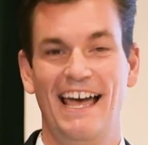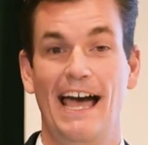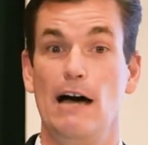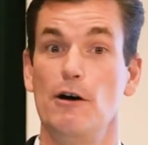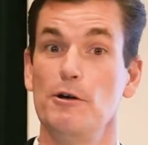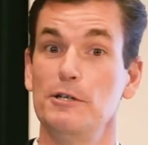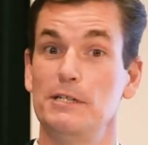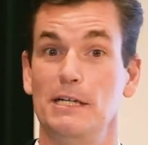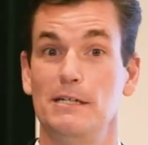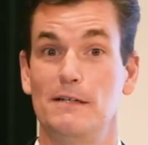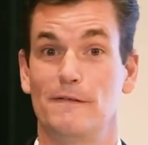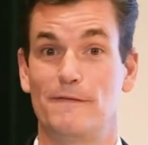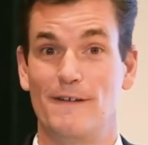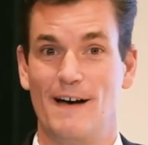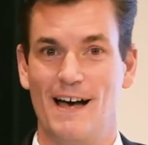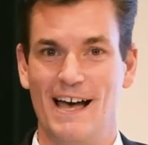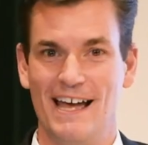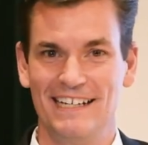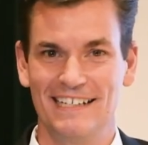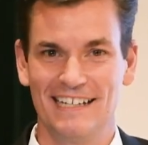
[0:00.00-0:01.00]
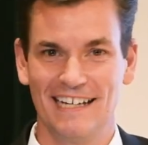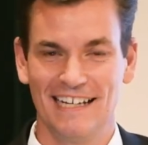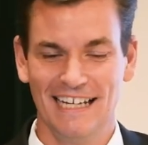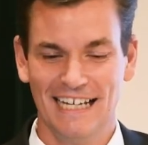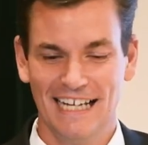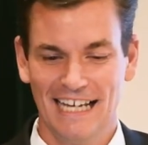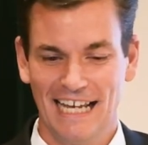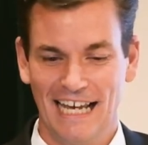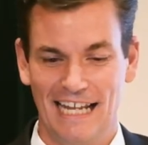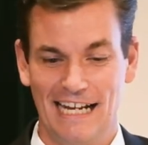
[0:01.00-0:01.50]
how is it defined?
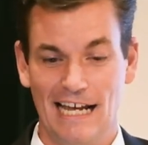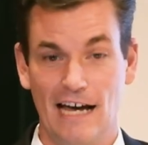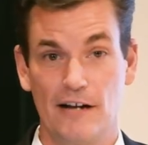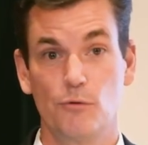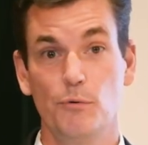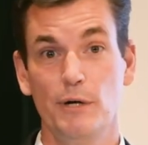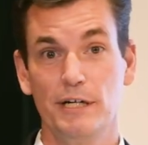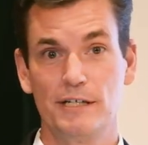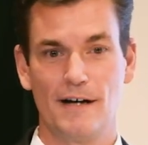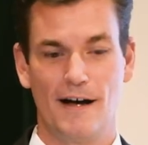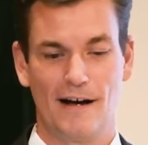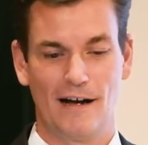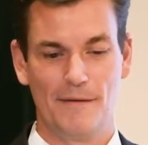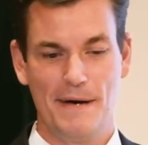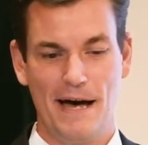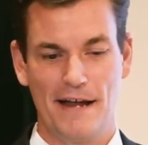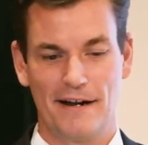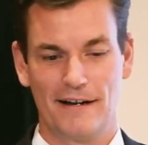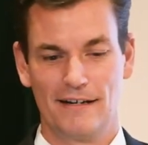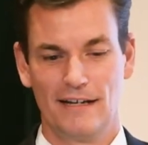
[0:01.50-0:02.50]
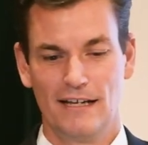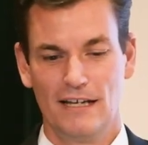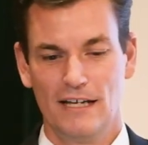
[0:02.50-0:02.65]
And how do we talk about it?